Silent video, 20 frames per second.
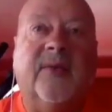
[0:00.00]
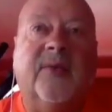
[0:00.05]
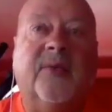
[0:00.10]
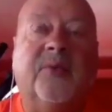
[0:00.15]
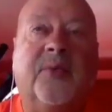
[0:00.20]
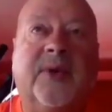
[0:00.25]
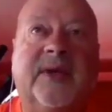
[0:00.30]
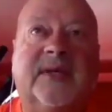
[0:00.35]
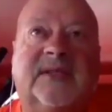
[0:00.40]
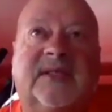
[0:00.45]

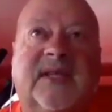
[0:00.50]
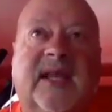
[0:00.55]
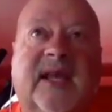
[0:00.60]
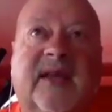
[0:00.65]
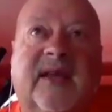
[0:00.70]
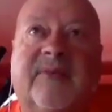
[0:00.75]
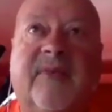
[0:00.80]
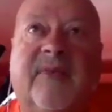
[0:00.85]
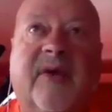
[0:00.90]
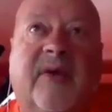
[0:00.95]
We
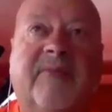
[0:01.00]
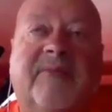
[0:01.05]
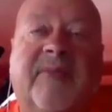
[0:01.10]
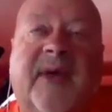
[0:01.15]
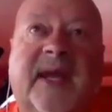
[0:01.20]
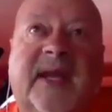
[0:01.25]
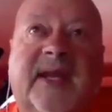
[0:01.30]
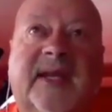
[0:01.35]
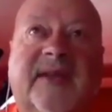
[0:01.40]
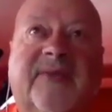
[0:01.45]
see
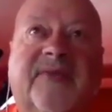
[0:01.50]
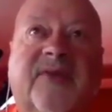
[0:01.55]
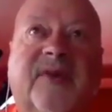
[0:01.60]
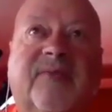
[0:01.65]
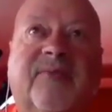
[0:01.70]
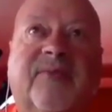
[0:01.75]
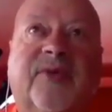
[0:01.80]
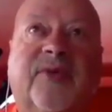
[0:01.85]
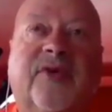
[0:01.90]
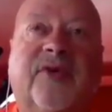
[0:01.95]
many
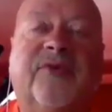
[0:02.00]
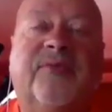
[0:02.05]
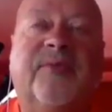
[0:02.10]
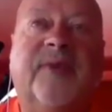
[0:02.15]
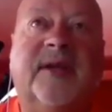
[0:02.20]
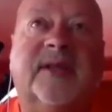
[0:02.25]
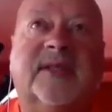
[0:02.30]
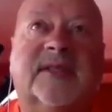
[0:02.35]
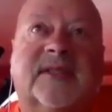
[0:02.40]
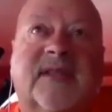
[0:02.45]
different
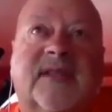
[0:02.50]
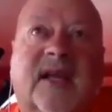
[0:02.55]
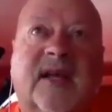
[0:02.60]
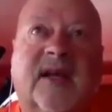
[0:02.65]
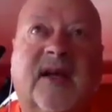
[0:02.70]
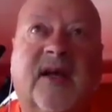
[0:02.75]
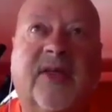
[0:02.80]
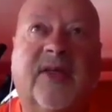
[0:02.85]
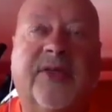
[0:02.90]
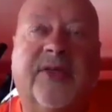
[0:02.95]
movements
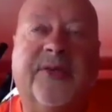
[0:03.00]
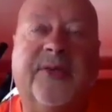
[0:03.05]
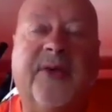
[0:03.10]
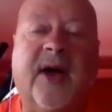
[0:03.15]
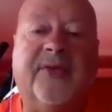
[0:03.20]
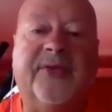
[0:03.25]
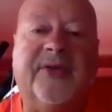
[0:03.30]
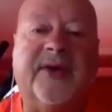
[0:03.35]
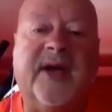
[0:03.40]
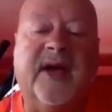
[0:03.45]

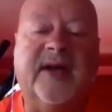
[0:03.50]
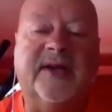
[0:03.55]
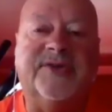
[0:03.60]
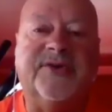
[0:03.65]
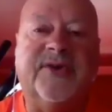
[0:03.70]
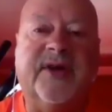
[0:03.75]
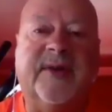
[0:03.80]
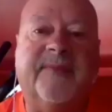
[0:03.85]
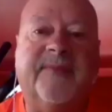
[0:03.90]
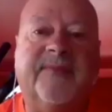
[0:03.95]
throughout the
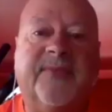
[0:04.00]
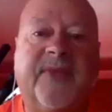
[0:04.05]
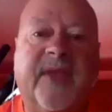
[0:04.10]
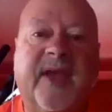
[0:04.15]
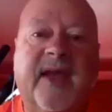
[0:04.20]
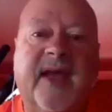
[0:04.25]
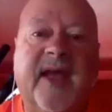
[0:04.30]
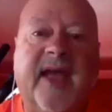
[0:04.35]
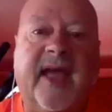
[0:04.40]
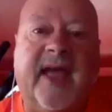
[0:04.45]
country.
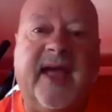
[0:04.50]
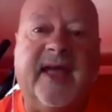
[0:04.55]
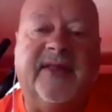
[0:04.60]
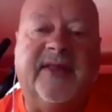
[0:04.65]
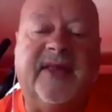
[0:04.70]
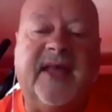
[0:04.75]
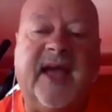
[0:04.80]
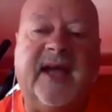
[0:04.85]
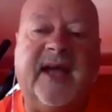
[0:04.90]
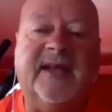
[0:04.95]
And
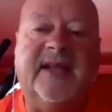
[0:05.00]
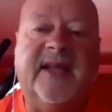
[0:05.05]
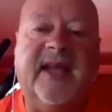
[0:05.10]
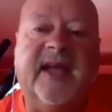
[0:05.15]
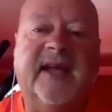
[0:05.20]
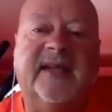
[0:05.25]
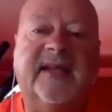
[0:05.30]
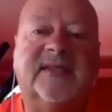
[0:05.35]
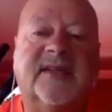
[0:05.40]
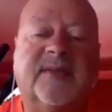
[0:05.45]
the idea
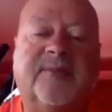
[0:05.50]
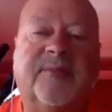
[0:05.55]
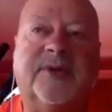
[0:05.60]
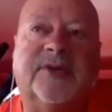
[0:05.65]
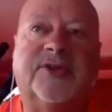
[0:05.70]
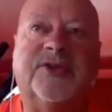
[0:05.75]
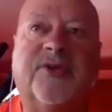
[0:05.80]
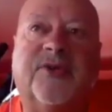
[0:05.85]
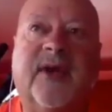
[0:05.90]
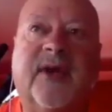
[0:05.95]
is to
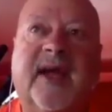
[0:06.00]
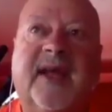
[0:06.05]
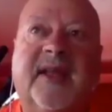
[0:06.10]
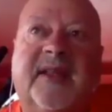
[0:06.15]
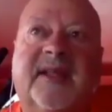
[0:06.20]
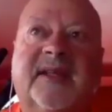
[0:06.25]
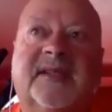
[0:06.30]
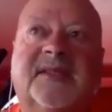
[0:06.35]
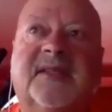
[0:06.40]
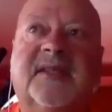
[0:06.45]
portray
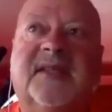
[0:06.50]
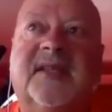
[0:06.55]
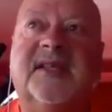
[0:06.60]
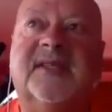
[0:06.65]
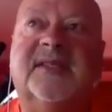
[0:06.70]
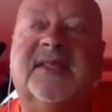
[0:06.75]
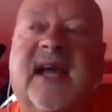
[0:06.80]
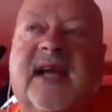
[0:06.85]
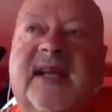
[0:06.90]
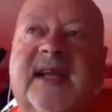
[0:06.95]

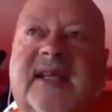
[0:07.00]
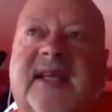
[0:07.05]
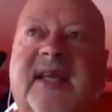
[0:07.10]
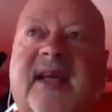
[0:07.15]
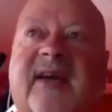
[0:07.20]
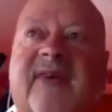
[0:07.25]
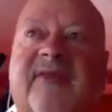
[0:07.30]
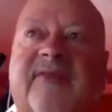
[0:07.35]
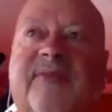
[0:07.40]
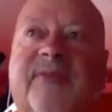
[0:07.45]
this
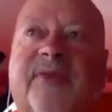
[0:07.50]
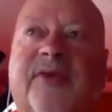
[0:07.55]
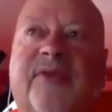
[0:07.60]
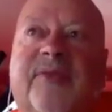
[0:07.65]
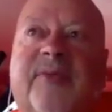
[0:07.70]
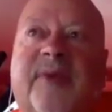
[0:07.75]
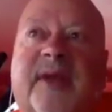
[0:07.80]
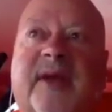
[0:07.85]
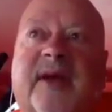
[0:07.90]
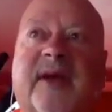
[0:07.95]
idea of
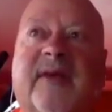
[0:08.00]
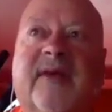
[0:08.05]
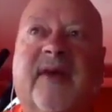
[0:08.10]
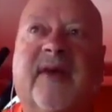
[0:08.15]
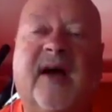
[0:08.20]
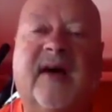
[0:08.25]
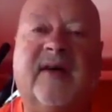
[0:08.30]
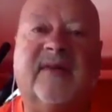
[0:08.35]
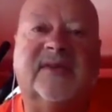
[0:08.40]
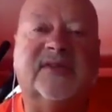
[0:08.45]
movement,
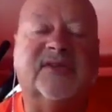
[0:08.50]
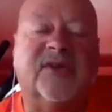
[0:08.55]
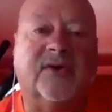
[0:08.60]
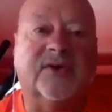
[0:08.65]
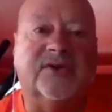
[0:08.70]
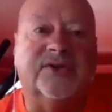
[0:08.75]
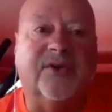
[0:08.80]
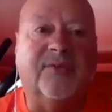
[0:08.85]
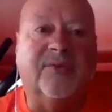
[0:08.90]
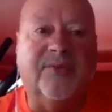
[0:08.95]
of
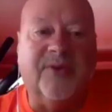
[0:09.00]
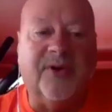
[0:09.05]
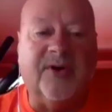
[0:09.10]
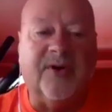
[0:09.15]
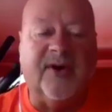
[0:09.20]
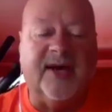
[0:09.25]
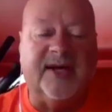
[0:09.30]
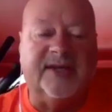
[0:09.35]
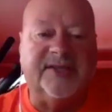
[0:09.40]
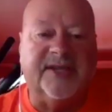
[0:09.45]
social
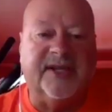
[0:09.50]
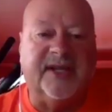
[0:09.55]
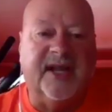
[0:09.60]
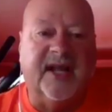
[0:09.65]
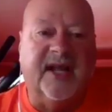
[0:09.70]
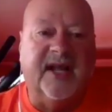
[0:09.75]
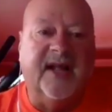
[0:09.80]
progression